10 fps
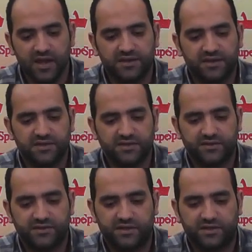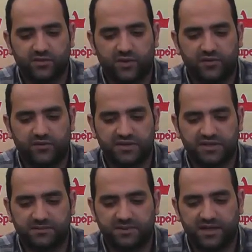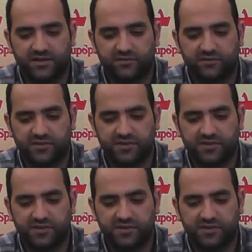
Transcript: This is considered one of the sublime,